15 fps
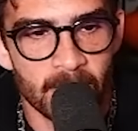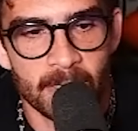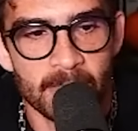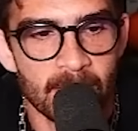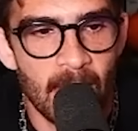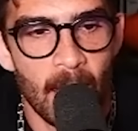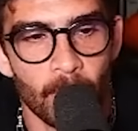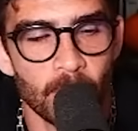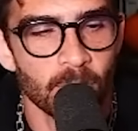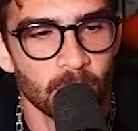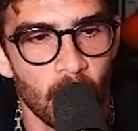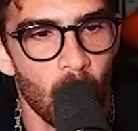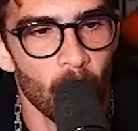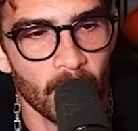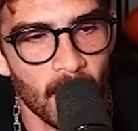Is that what's
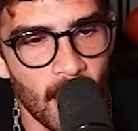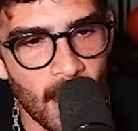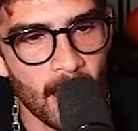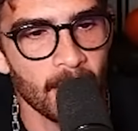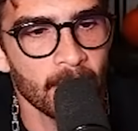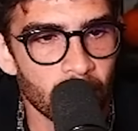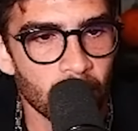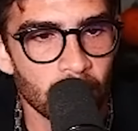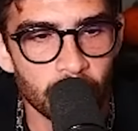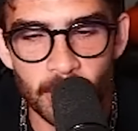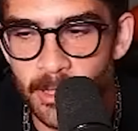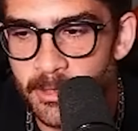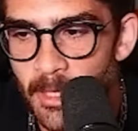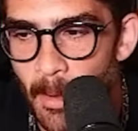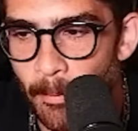going on?
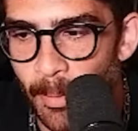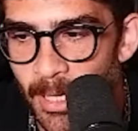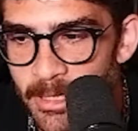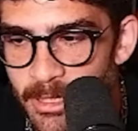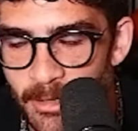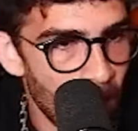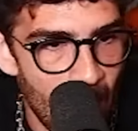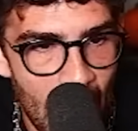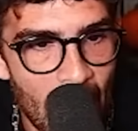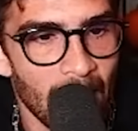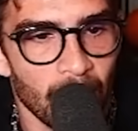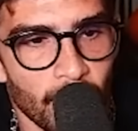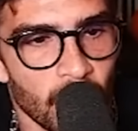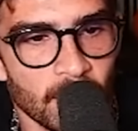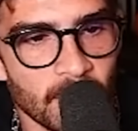Just a bunch of
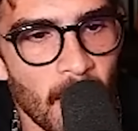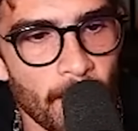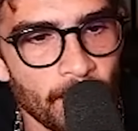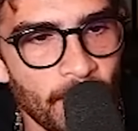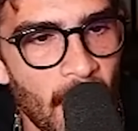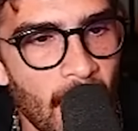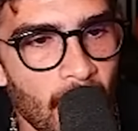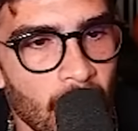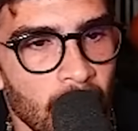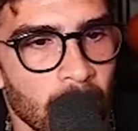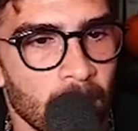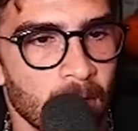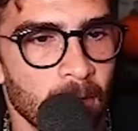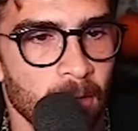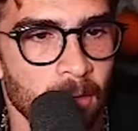animals up there
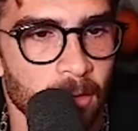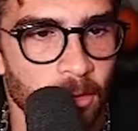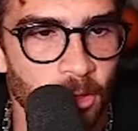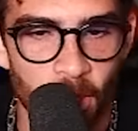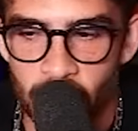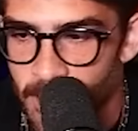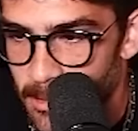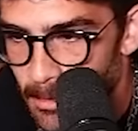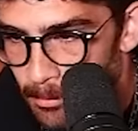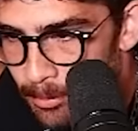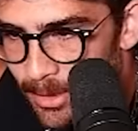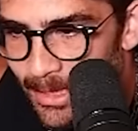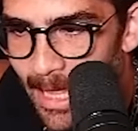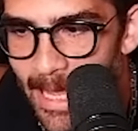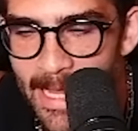just
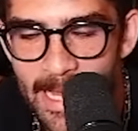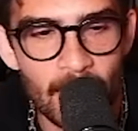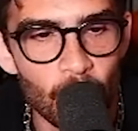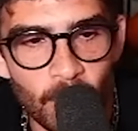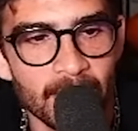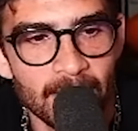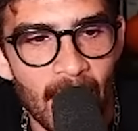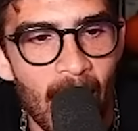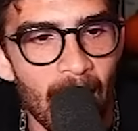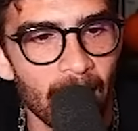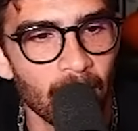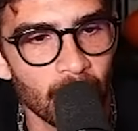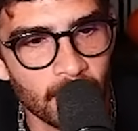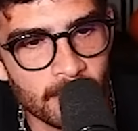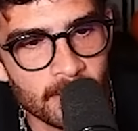playing with
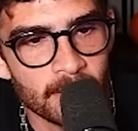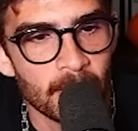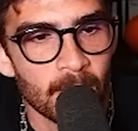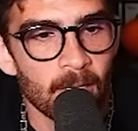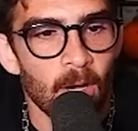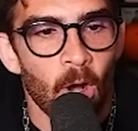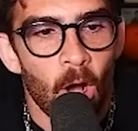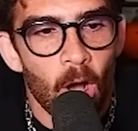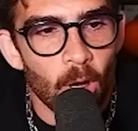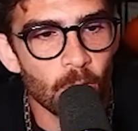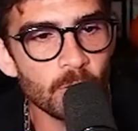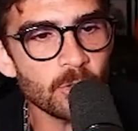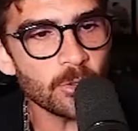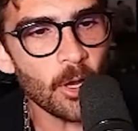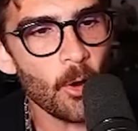dials?
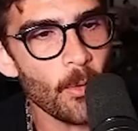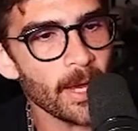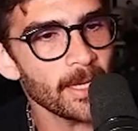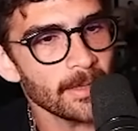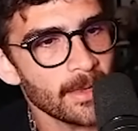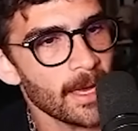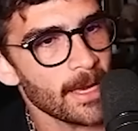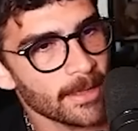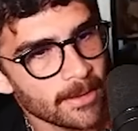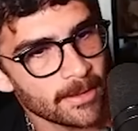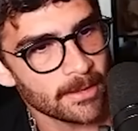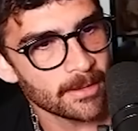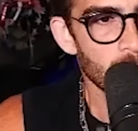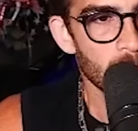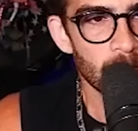Who's doing
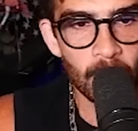this?